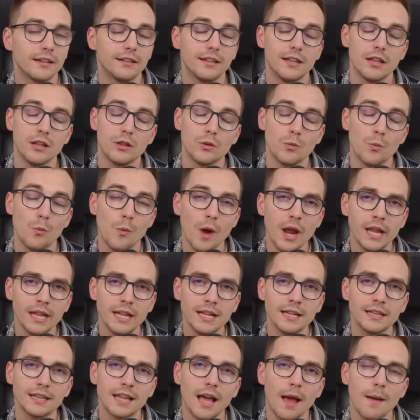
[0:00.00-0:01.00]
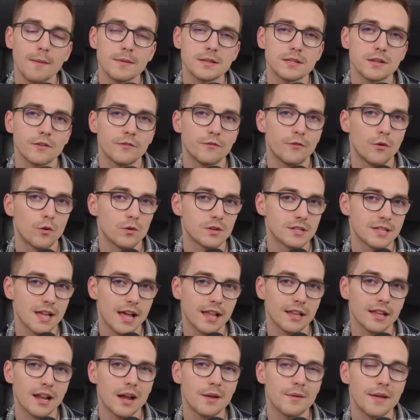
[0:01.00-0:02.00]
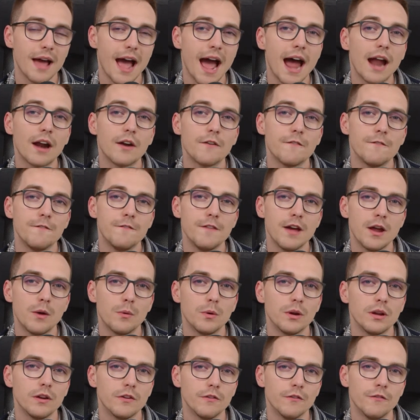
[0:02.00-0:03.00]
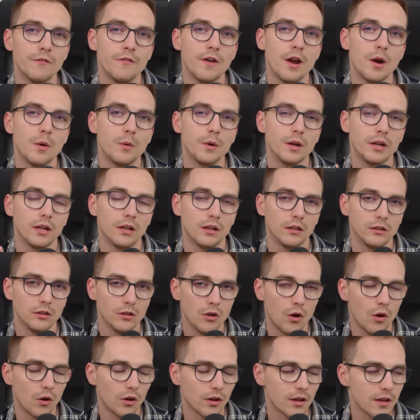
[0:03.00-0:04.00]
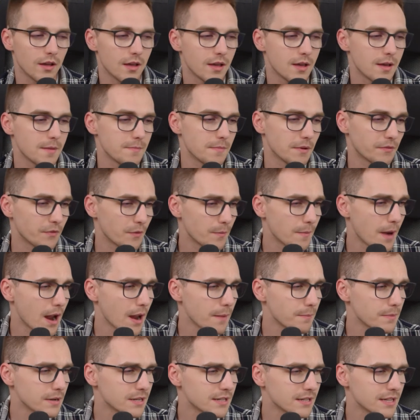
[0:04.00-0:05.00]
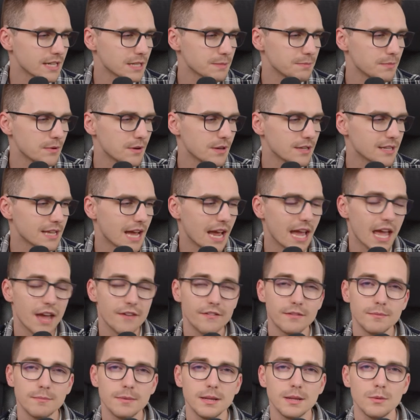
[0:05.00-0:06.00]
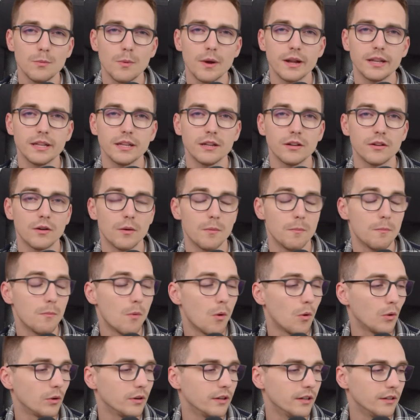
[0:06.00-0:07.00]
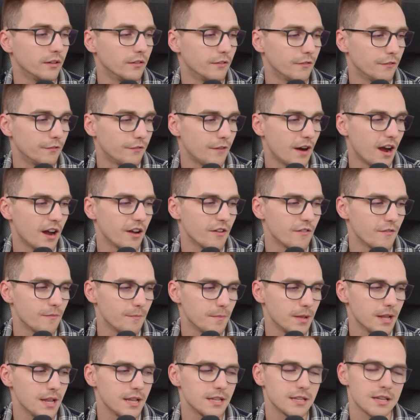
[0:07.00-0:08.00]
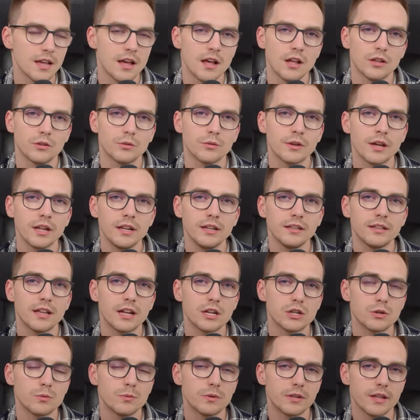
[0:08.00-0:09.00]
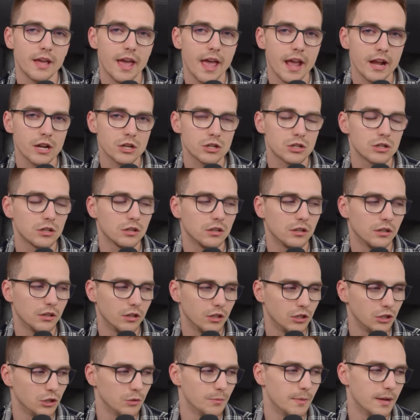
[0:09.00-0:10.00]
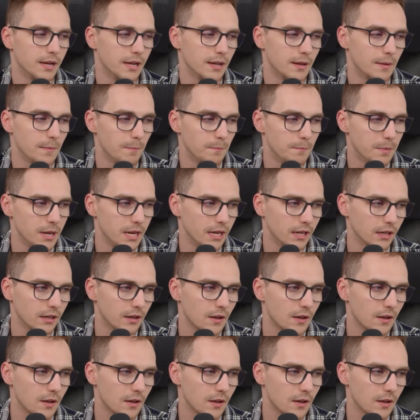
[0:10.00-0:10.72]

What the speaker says: that the waiting times for SiteGround are very, very long. But from my personal experience, I haven't been waiting more than 5 minutes to get in touch with actual human being.